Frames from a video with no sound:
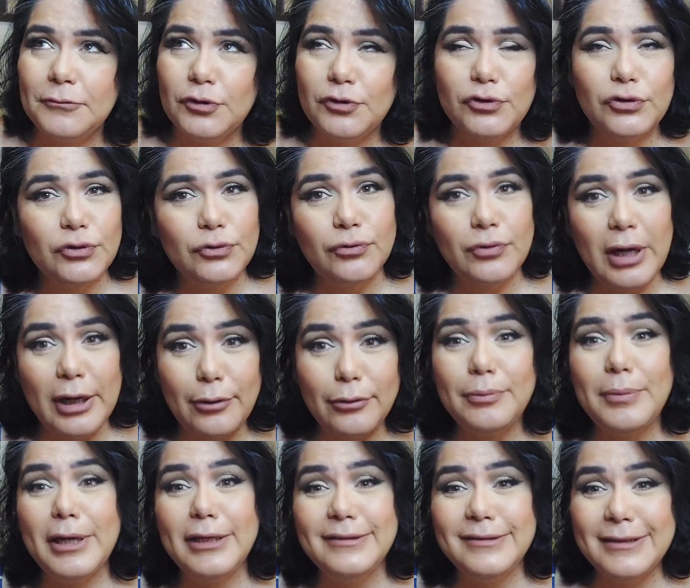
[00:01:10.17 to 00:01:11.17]

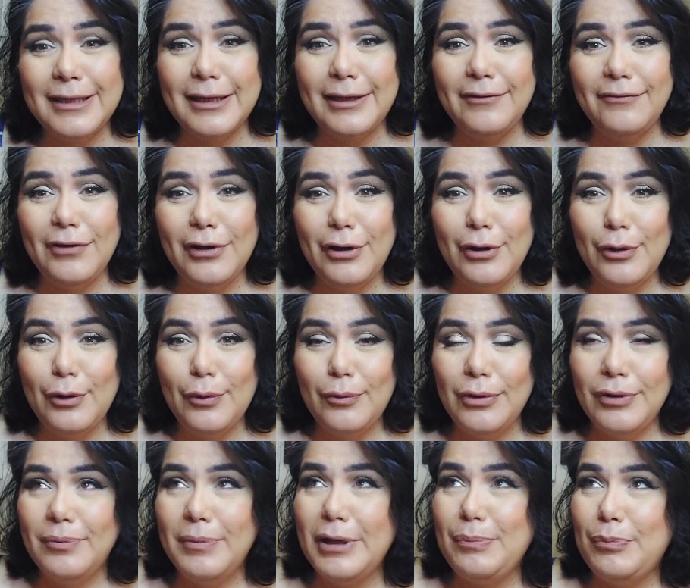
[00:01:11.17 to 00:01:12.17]
surround myself
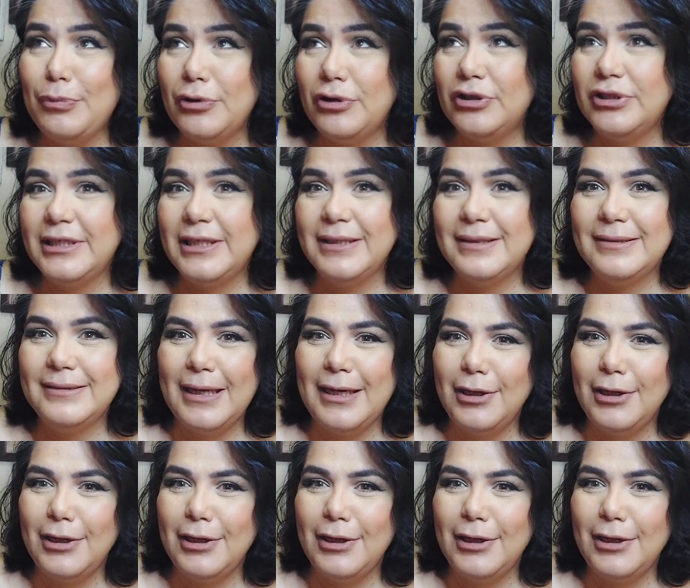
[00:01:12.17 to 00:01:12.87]
with my projects.